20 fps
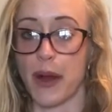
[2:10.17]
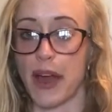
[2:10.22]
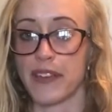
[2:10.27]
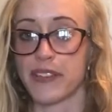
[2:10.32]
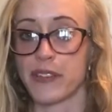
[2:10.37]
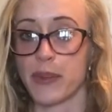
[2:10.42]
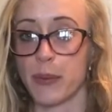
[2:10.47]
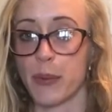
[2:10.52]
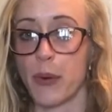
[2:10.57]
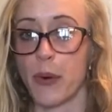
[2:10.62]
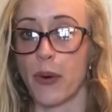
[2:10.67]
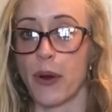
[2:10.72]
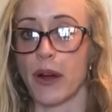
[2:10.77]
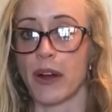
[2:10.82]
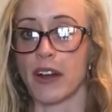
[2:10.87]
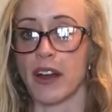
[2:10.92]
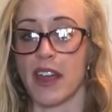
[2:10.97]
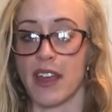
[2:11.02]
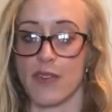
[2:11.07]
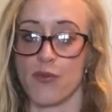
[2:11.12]

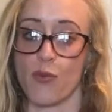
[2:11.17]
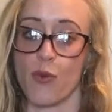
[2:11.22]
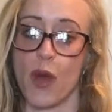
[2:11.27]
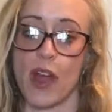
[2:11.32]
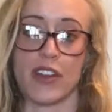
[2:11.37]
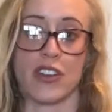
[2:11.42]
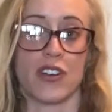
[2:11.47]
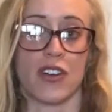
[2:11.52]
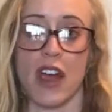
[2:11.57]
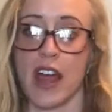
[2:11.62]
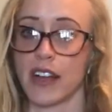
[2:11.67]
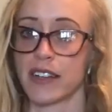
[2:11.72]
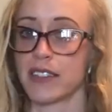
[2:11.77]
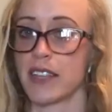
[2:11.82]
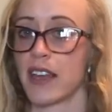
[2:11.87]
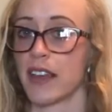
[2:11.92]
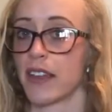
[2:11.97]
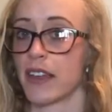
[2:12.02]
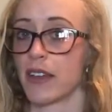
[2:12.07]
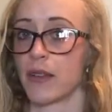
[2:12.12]
support, and when you're
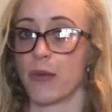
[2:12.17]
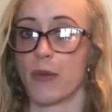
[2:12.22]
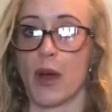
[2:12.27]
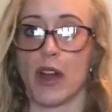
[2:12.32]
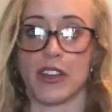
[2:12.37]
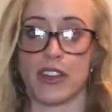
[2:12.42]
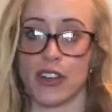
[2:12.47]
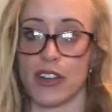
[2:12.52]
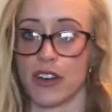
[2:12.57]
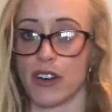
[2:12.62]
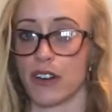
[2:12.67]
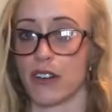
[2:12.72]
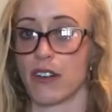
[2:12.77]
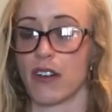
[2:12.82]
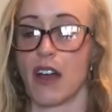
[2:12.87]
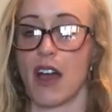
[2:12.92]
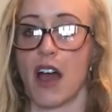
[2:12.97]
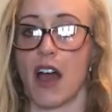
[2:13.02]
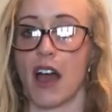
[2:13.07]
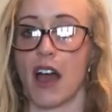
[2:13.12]
exhaling, when you're